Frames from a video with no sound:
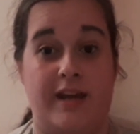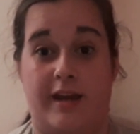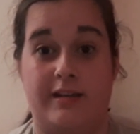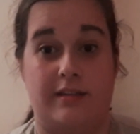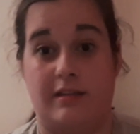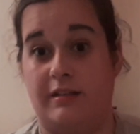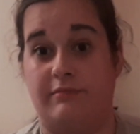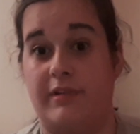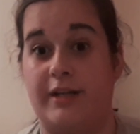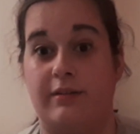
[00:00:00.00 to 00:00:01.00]
Anything
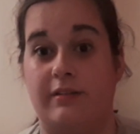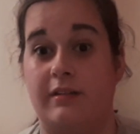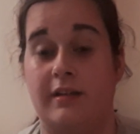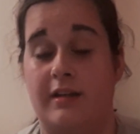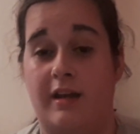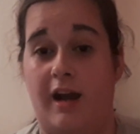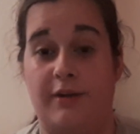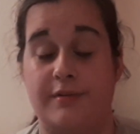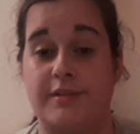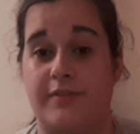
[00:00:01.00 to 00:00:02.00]
real, I
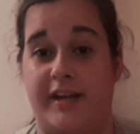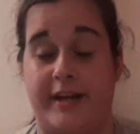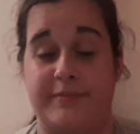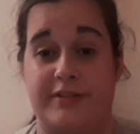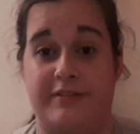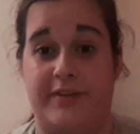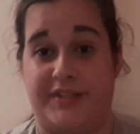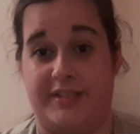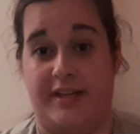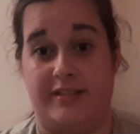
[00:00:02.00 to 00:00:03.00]
always find absolutely
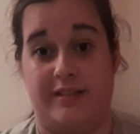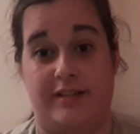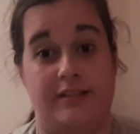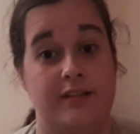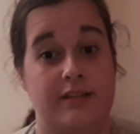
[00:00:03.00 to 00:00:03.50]
fascinating.